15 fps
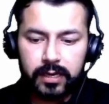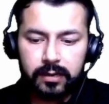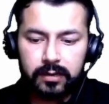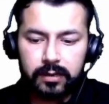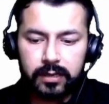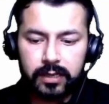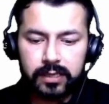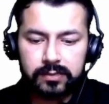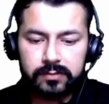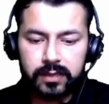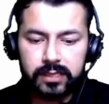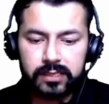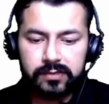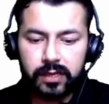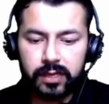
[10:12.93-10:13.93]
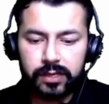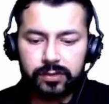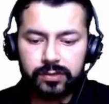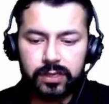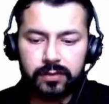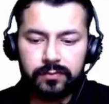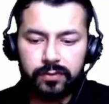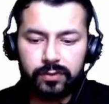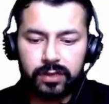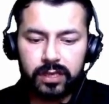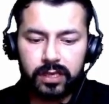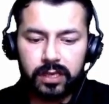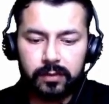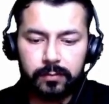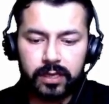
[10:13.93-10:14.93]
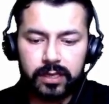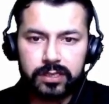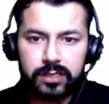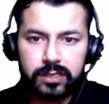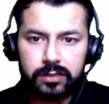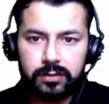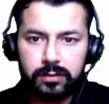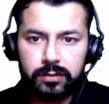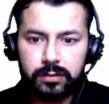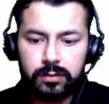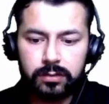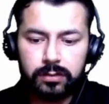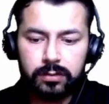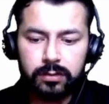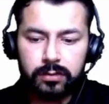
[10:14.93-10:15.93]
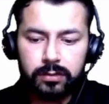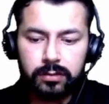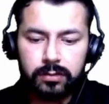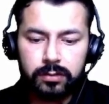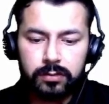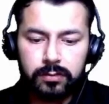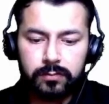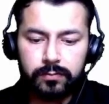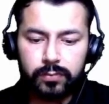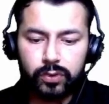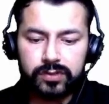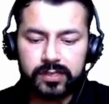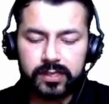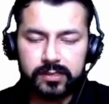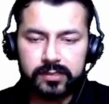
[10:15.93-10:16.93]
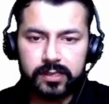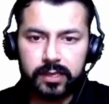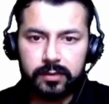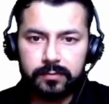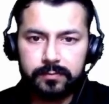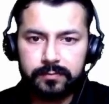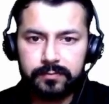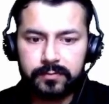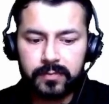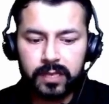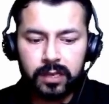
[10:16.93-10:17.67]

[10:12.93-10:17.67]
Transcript: and as well as we are using for the image processing.